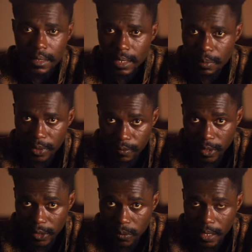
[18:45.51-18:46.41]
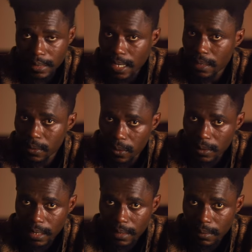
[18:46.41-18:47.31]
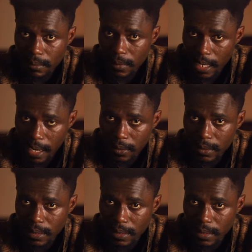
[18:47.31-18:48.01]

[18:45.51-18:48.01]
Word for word: The previous ones I noted out